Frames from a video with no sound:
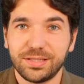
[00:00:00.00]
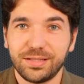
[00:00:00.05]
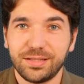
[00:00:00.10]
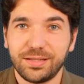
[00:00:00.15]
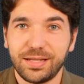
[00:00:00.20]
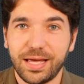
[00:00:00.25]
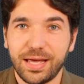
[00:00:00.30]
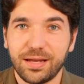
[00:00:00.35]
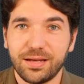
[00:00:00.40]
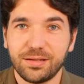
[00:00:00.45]

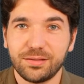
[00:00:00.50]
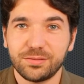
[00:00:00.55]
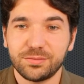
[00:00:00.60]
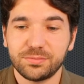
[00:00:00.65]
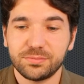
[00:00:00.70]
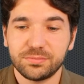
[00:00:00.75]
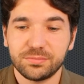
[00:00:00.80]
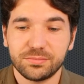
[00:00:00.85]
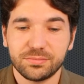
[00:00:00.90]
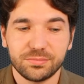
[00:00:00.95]
than
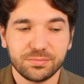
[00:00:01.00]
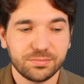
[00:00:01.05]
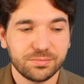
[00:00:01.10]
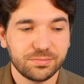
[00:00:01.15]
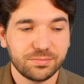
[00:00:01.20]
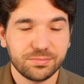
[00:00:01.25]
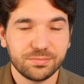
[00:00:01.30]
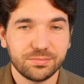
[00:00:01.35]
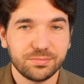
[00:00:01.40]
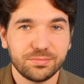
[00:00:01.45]

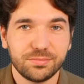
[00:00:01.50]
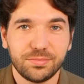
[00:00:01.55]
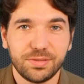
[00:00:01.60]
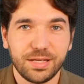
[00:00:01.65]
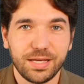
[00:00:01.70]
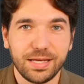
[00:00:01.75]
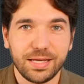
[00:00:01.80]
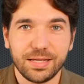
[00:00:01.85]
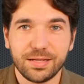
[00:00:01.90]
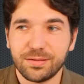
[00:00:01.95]

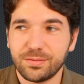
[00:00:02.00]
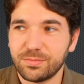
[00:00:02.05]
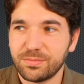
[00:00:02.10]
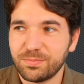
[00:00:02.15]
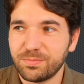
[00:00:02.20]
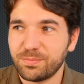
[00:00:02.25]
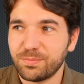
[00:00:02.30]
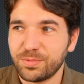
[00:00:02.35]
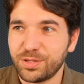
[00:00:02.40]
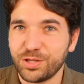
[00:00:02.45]
in
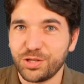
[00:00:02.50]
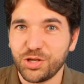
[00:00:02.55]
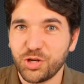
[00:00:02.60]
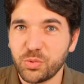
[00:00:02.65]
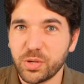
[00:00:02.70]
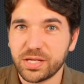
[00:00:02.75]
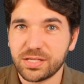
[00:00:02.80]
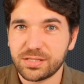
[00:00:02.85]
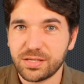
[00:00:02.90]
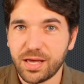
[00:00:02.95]
the
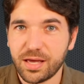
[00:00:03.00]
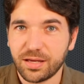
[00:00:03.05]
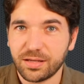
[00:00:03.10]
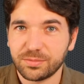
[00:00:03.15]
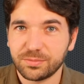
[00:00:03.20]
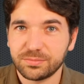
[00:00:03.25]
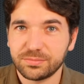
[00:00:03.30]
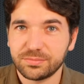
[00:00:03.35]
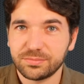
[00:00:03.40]
USA.